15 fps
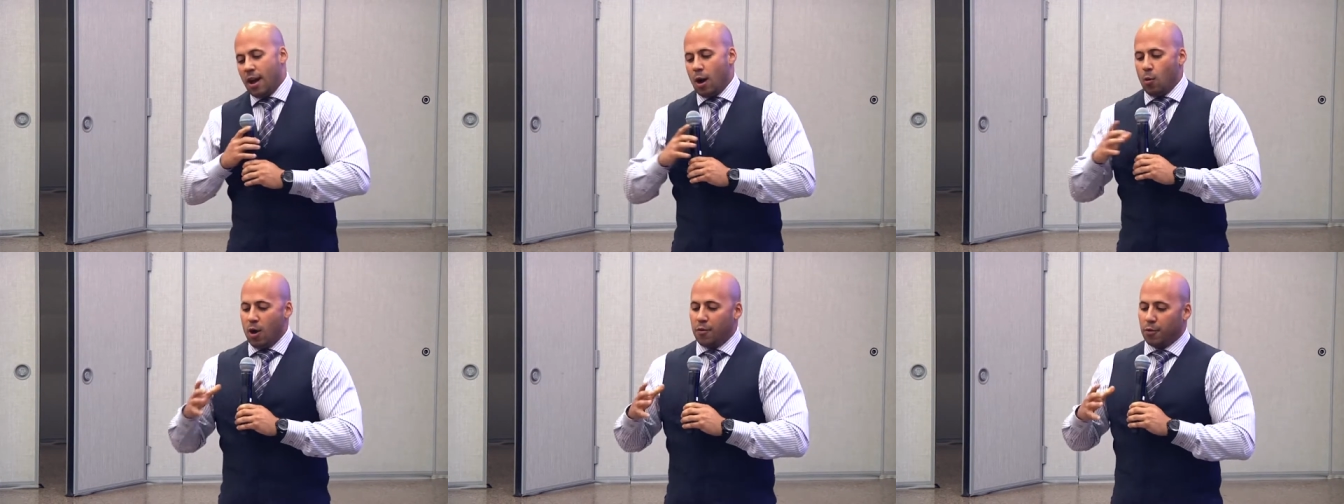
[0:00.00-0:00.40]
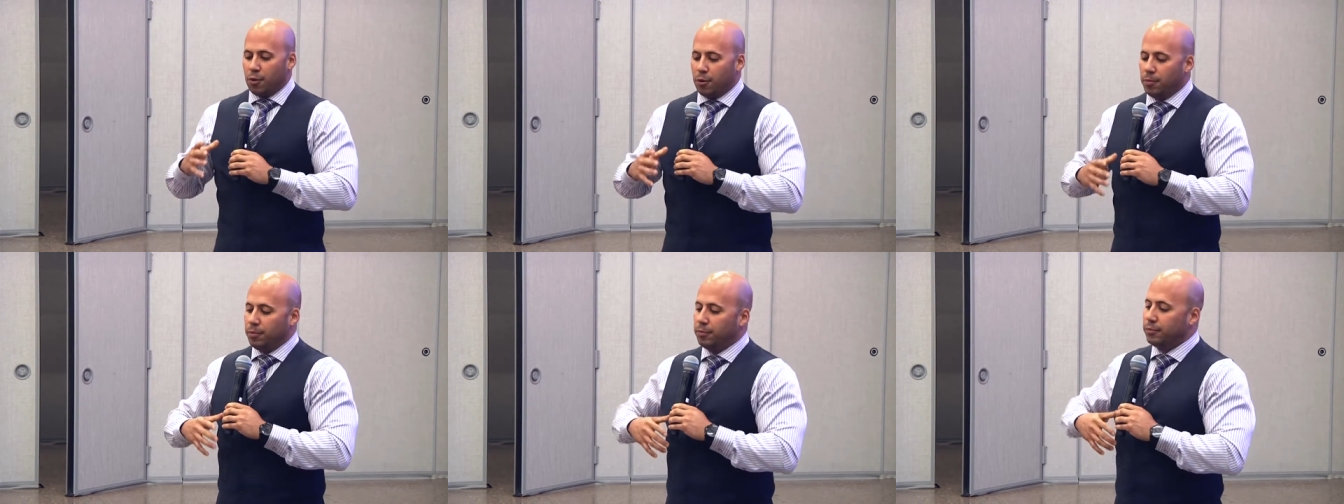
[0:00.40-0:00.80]

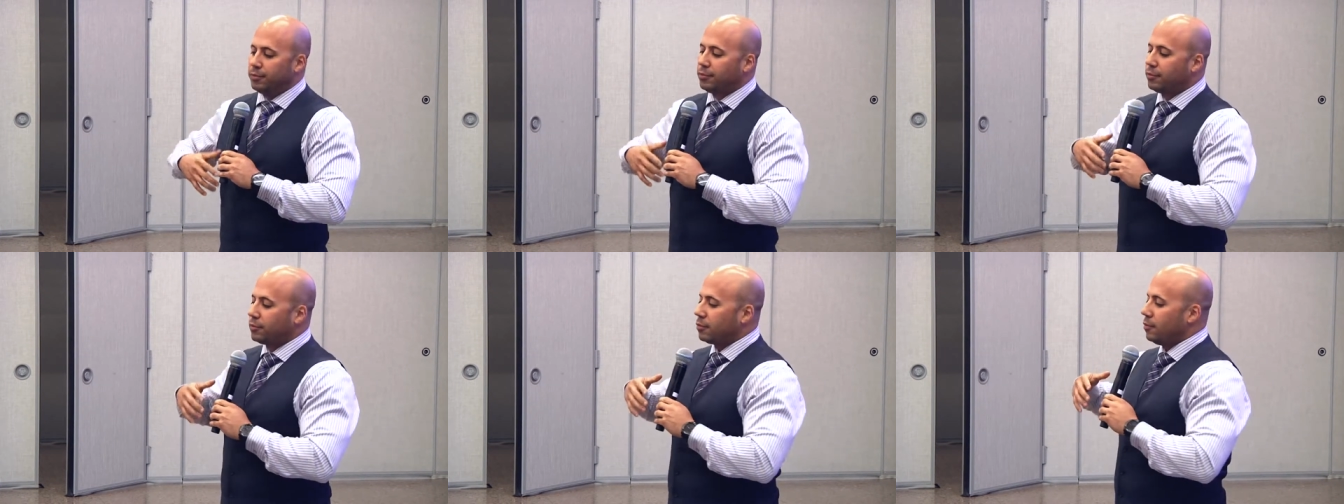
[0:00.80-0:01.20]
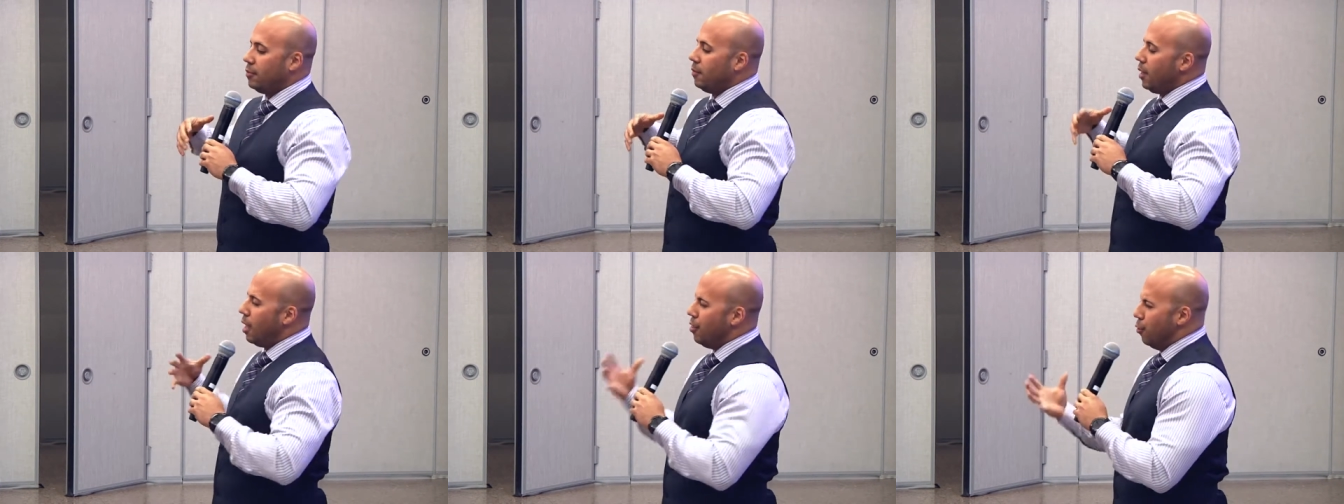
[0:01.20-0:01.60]
However,
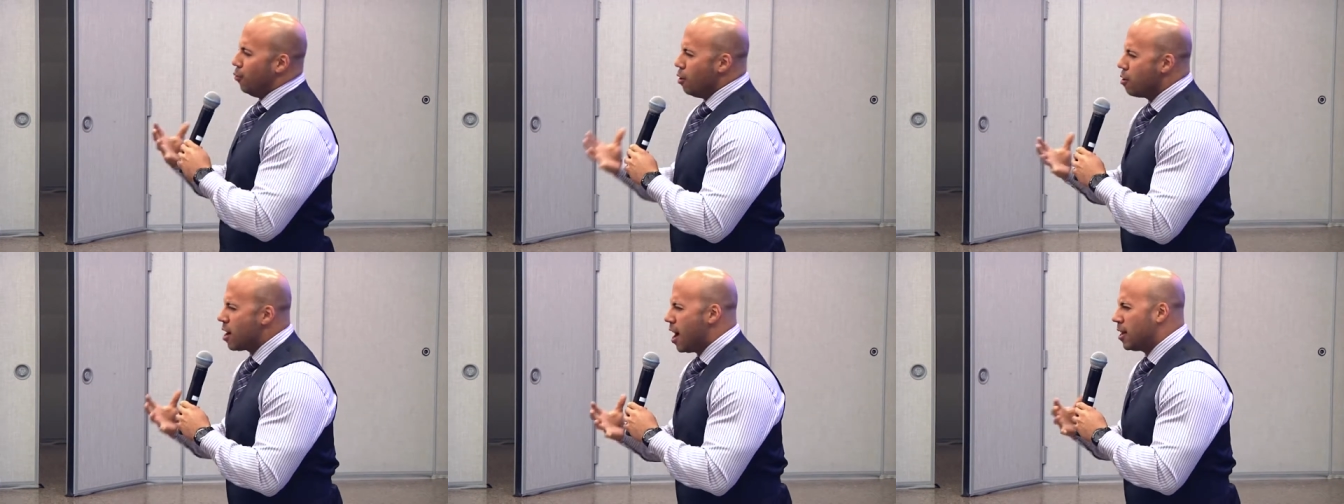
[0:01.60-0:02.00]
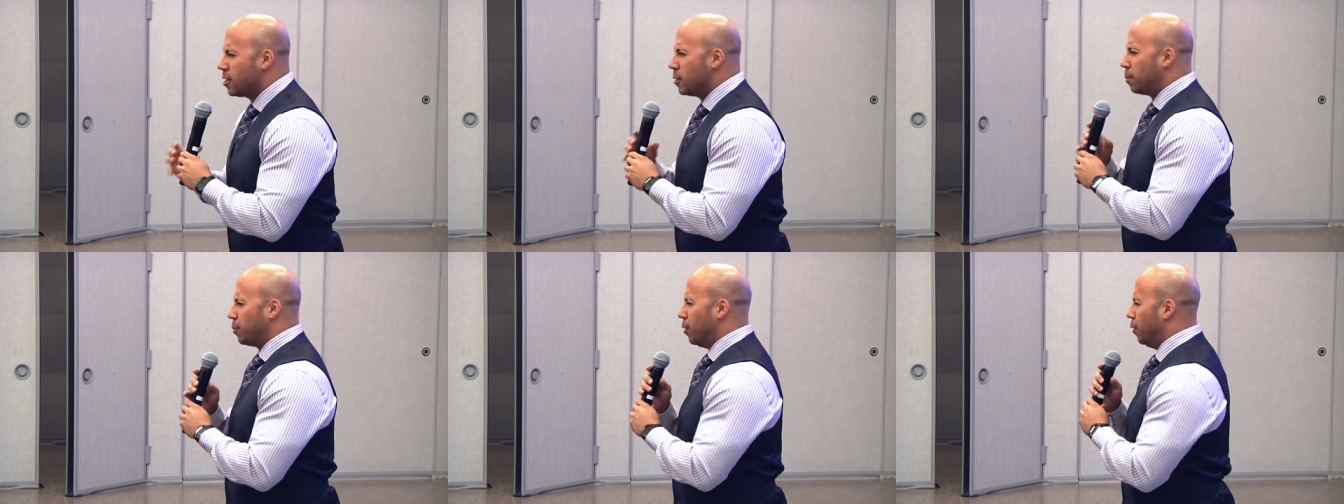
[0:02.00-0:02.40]
the real
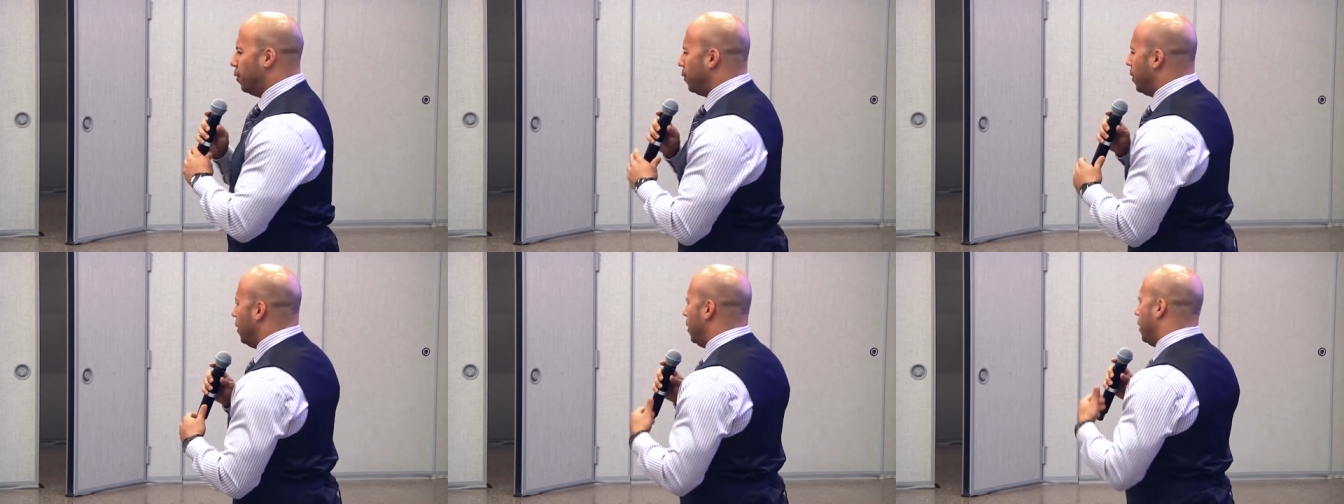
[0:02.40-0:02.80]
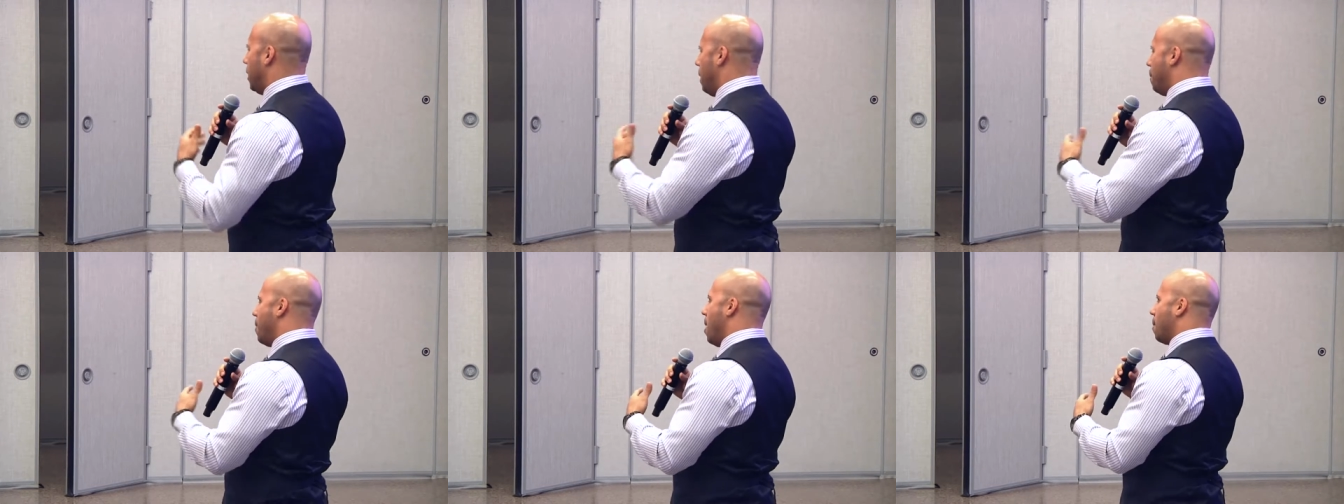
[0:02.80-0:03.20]
concept of
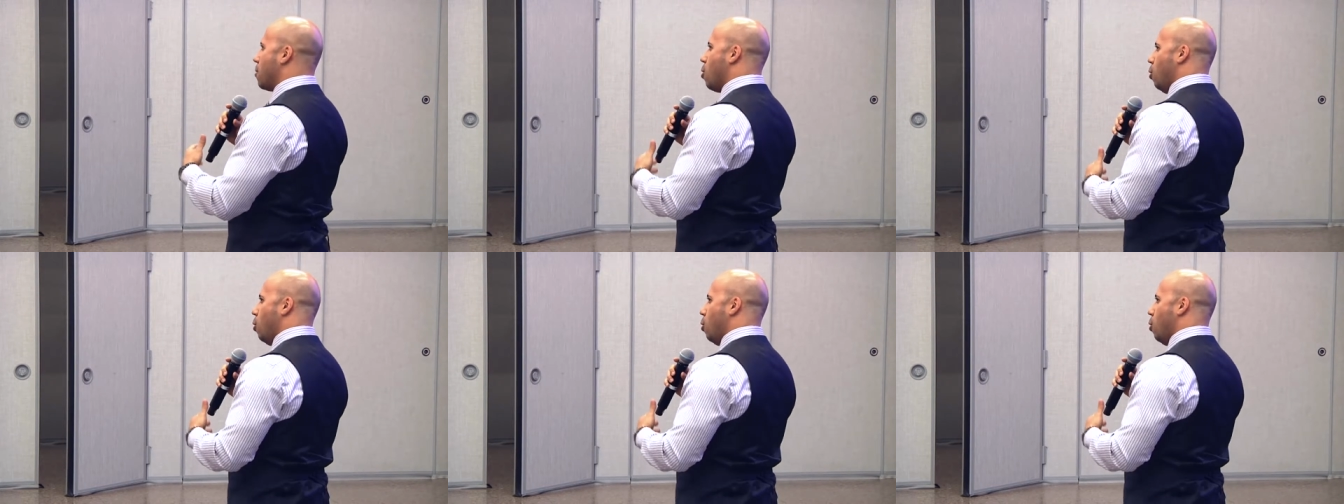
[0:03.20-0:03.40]
hip hop